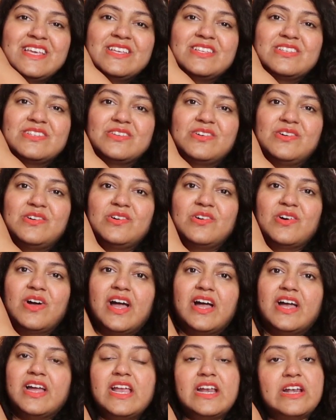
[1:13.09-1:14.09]
So
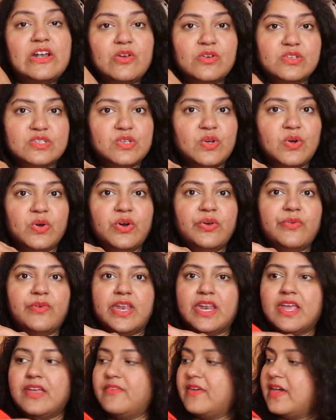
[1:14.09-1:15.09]
it looks good
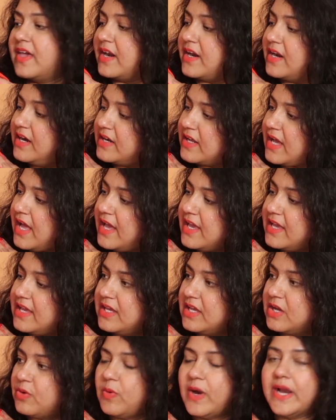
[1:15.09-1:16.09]
when I wear it,
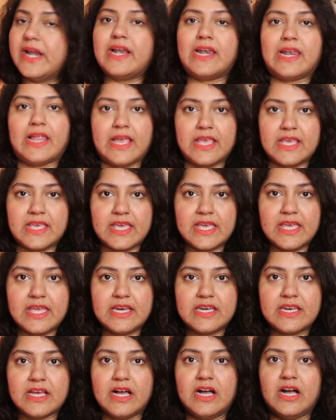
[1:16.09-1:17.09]
I quite like
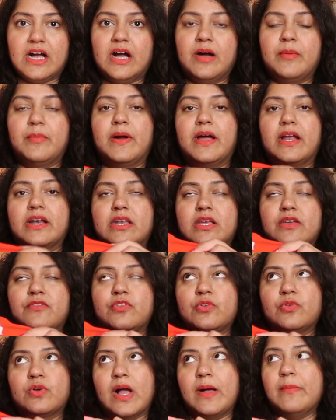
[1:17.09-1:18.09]
it, but
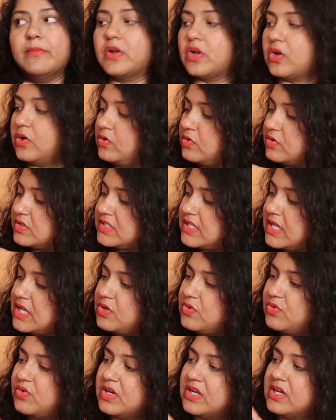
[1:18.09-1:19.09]
if you come close then
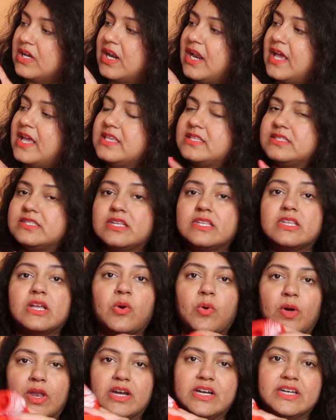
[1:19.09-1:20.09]
you realize that the
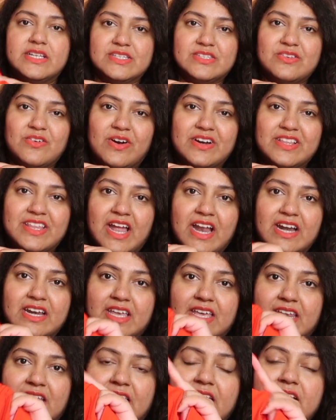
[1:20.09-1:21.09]
quality is not that
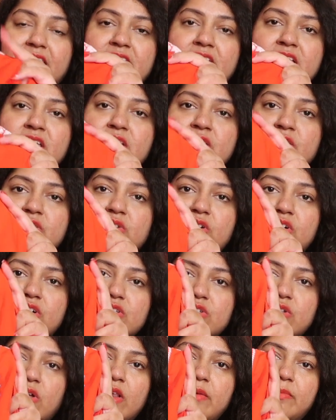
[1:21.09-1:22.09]
great. So it
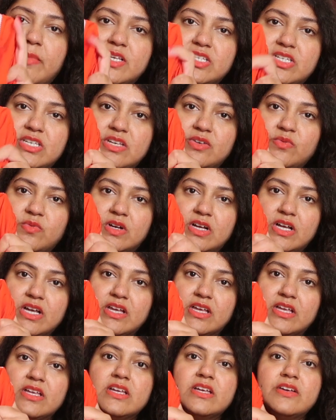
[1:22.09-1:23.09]
is all machine
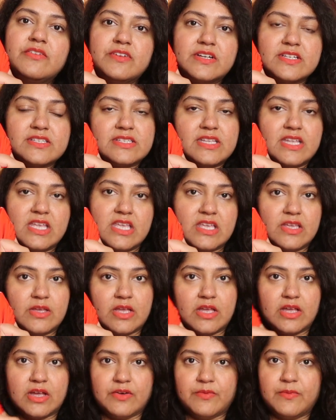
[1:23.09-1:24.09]
work. First thing,
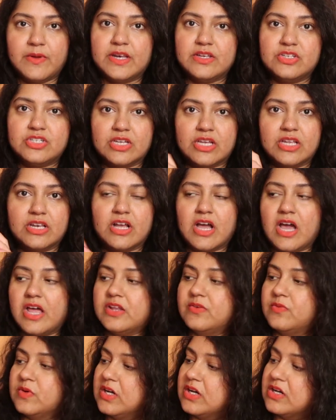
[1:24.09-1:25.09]
when
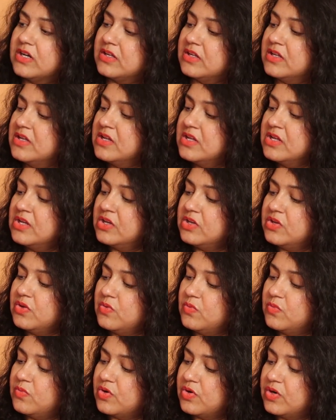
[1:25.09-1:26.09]
Chikankari work,
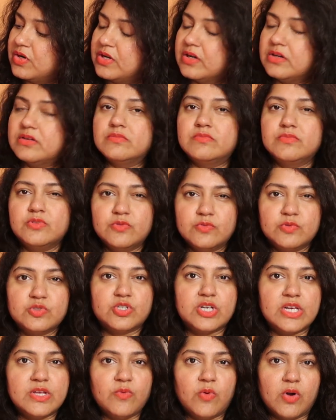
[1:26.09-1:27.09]
you would
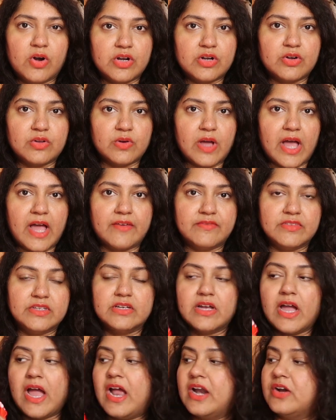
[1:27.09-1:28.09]
usually want to have
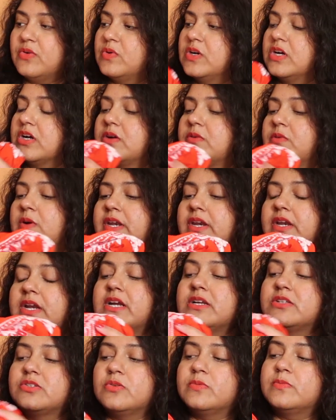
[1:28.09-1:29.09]
the handwork one,
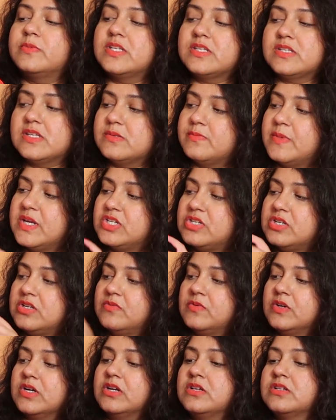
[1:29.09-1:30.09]
right? So this is
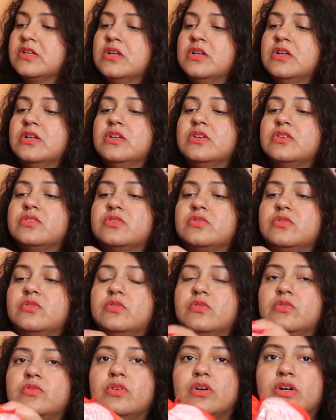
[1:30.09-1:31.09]
machine work.
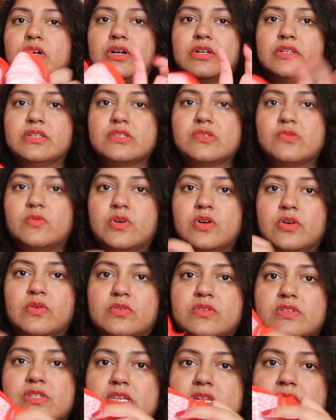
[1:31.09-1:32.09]
So this is what
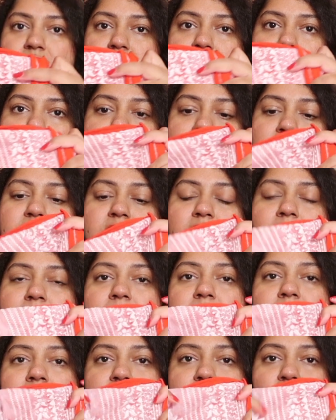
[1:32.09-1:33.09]
looks
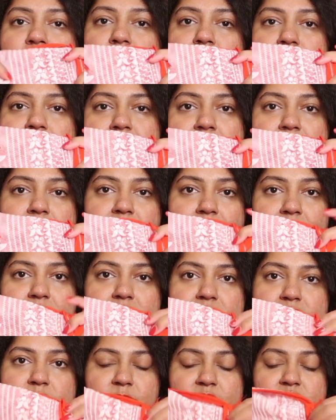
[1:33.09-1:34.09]
inside. So you can tell that
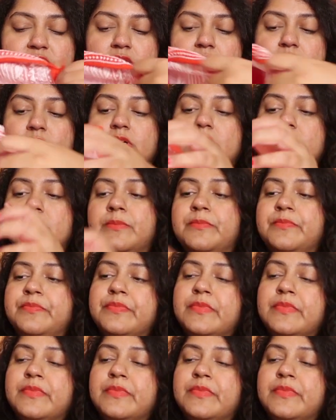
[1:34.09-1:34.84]
it's machine work.